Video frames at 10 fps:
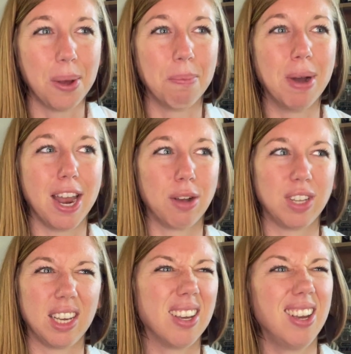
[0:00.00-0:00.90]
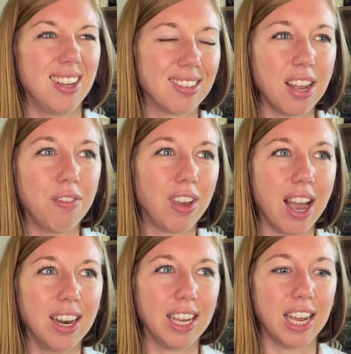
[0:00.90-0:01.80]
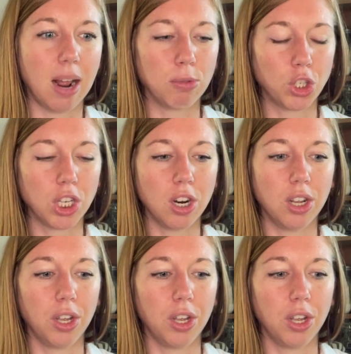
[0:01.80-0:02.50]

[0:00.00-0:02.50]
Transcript: But I was like, instead of cutting it, I'm just gonna,